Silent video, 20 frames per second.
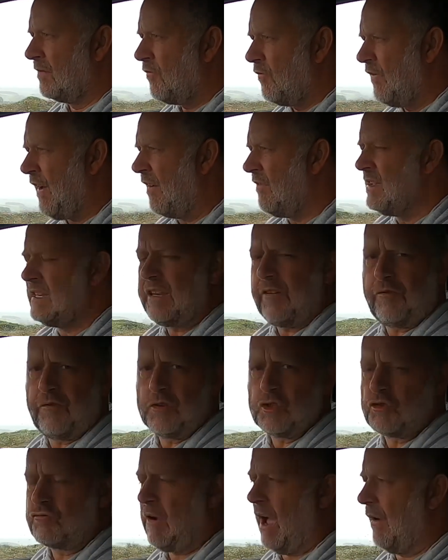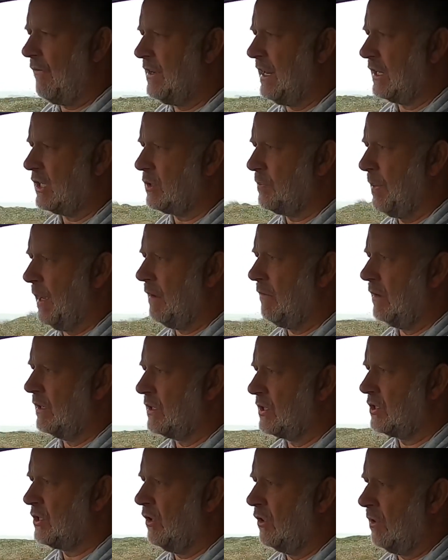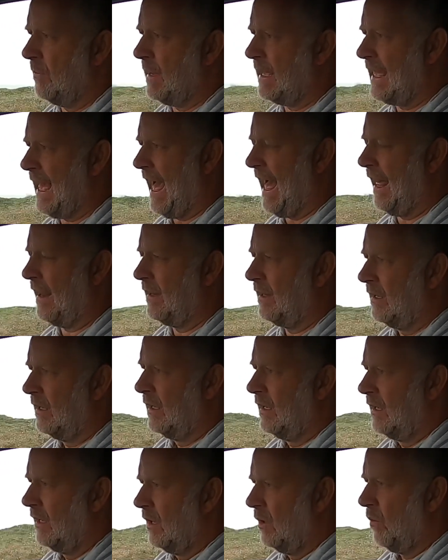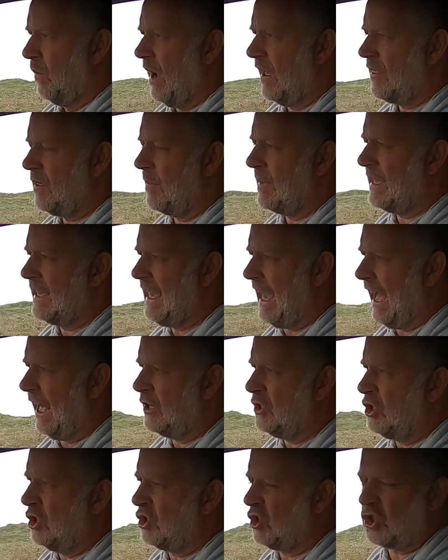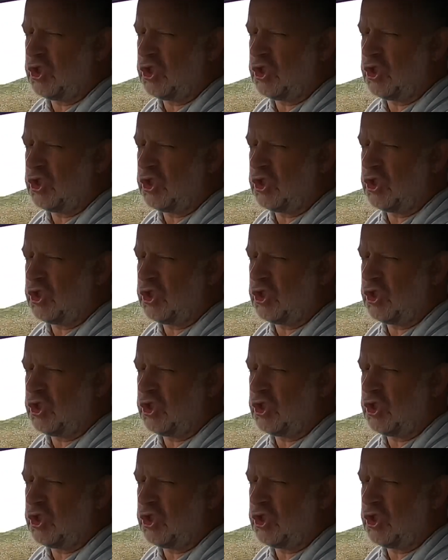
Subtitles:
Very different driving experience to the Megane, where the Megane you